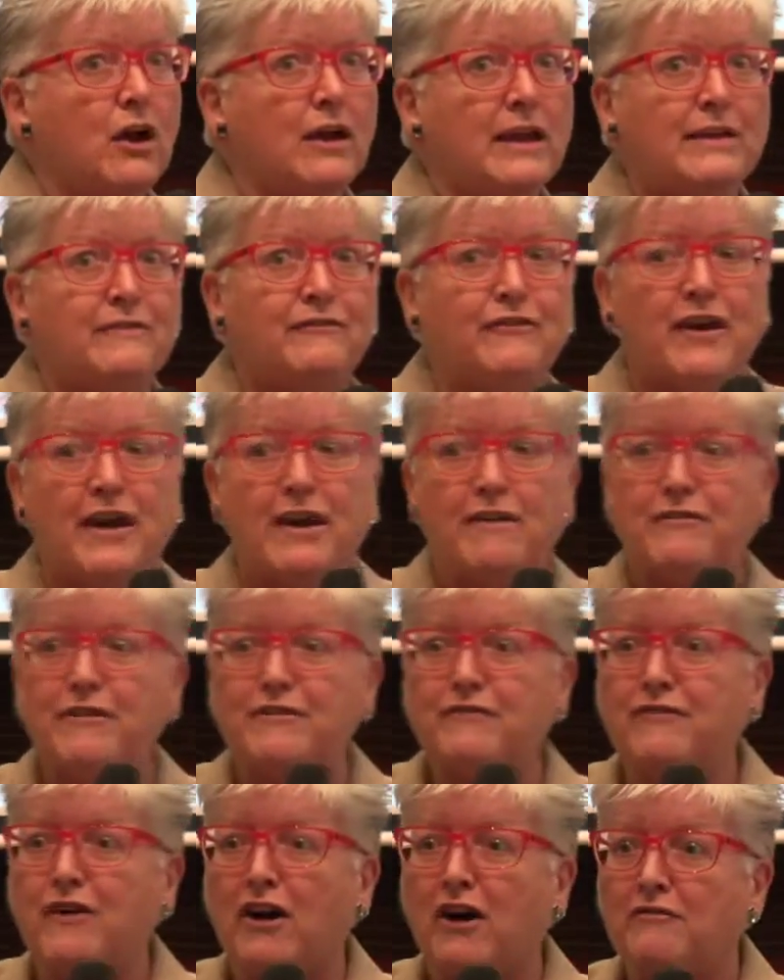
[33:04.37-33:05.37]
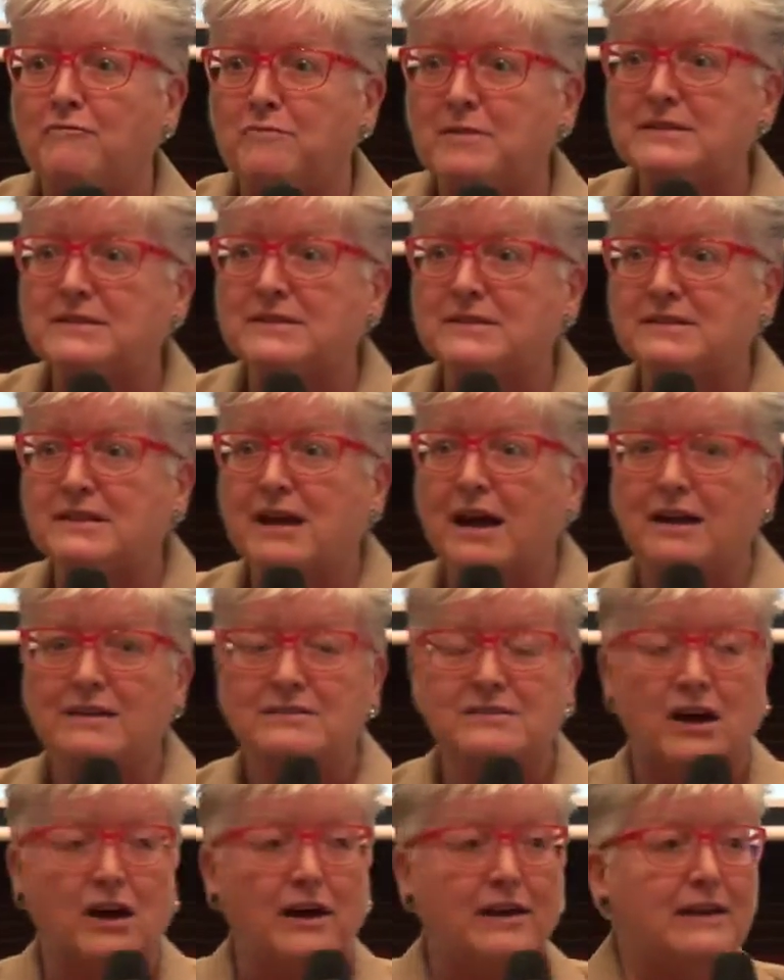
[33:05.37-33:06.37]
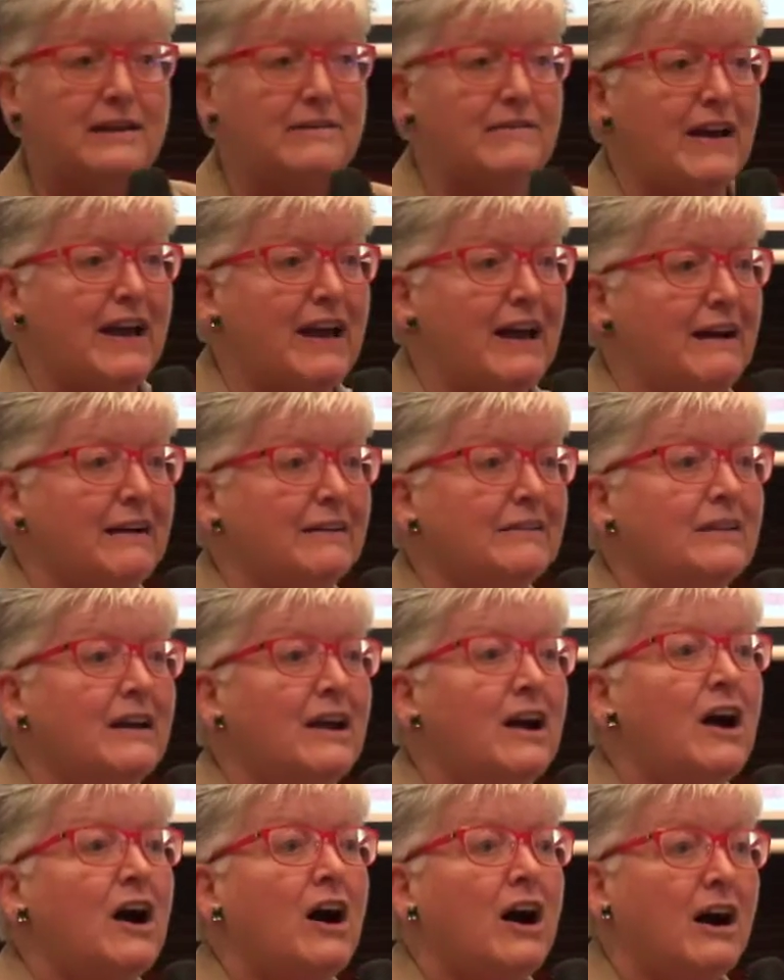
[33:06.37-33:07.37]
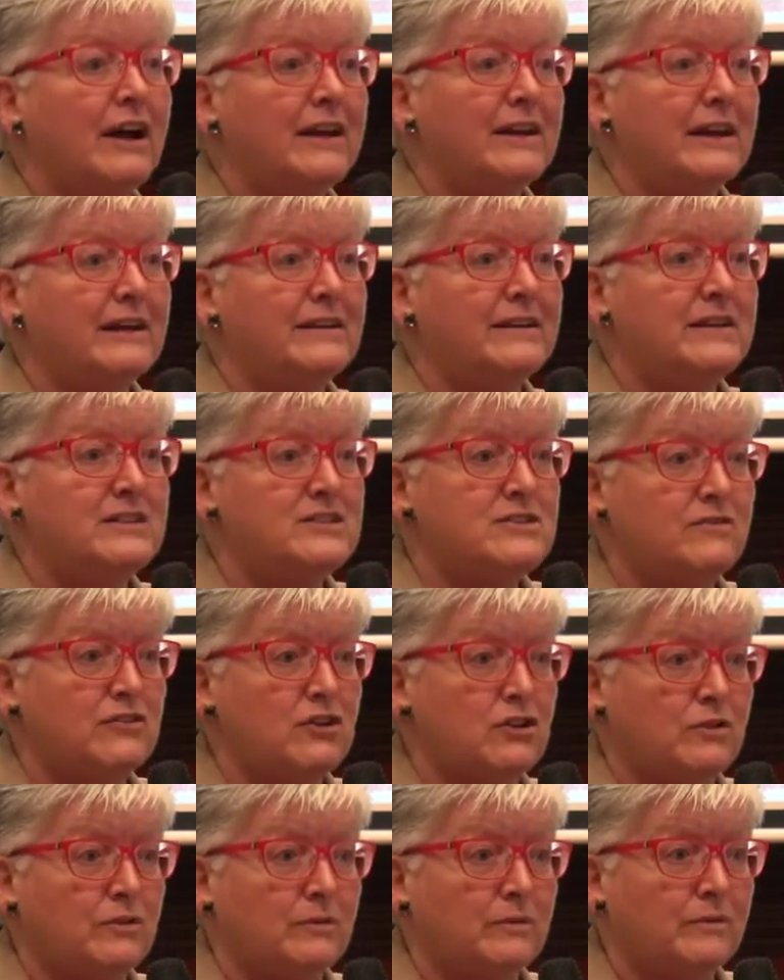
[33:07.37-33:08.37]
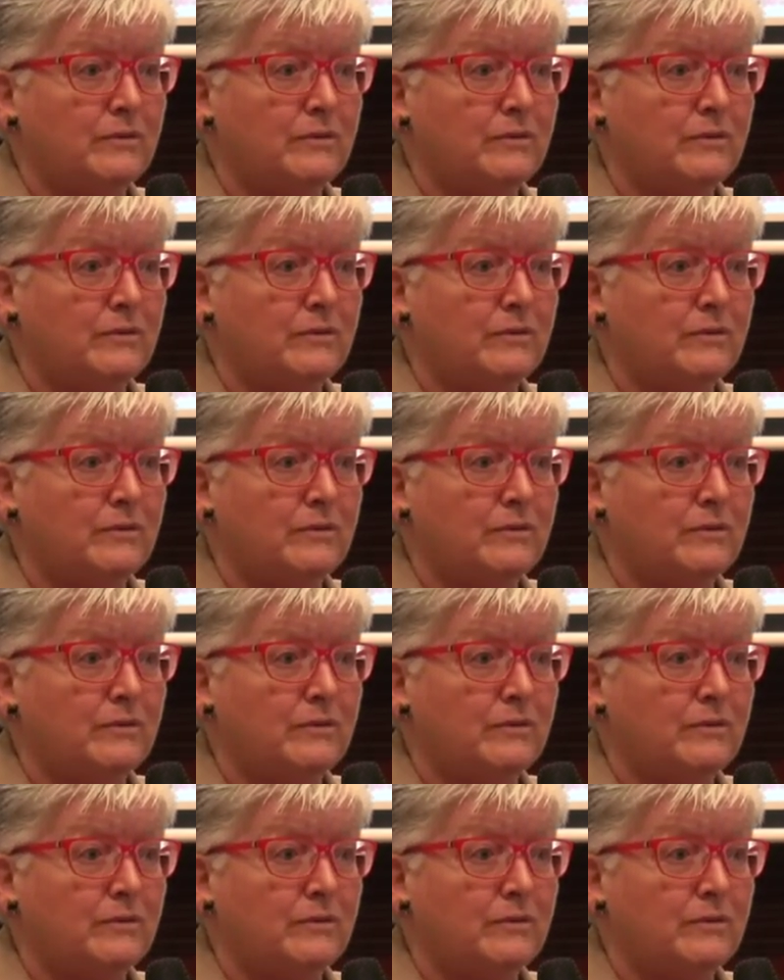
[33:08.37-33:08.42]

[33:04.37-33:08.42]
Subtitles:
if for every 5 business cards I give out, I get an interview.